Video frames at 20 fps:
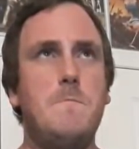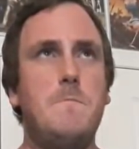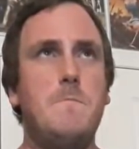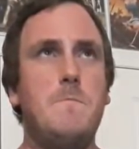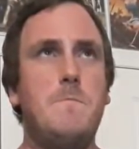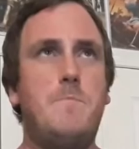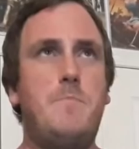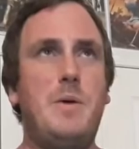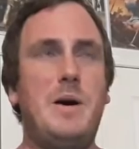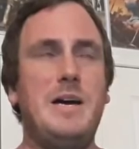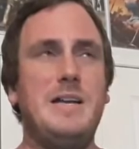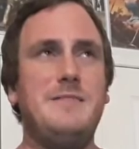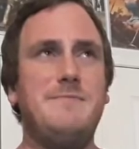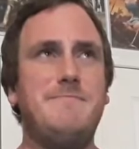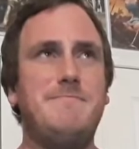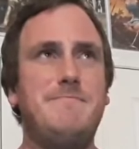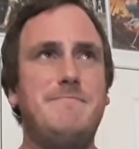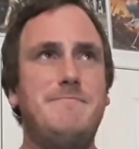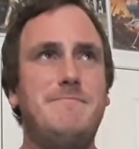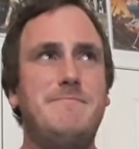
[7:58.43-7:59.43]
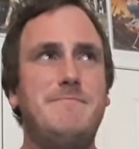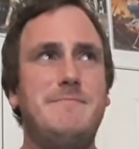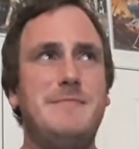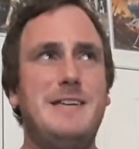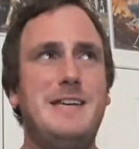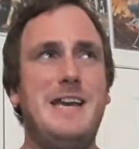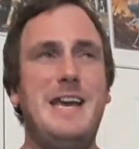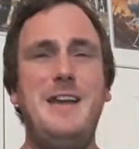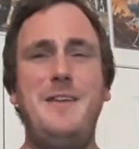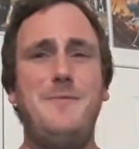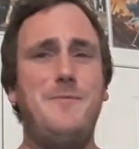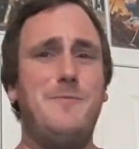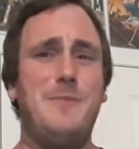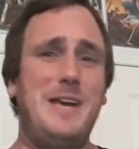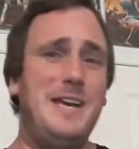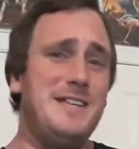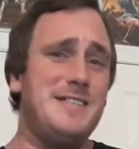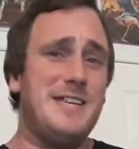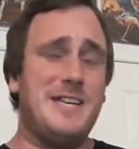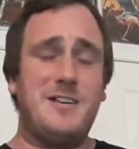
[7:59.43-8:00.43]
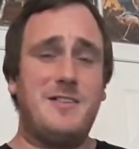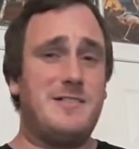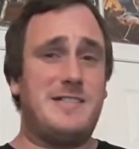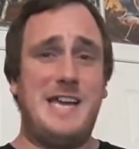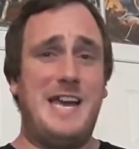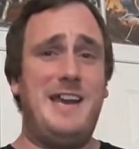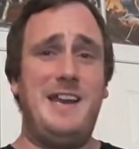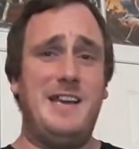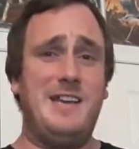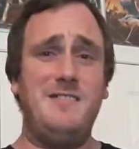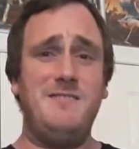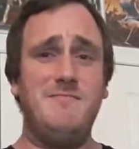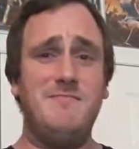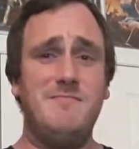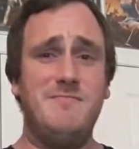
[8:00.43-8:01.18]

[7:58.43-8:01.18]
but it is entertaining.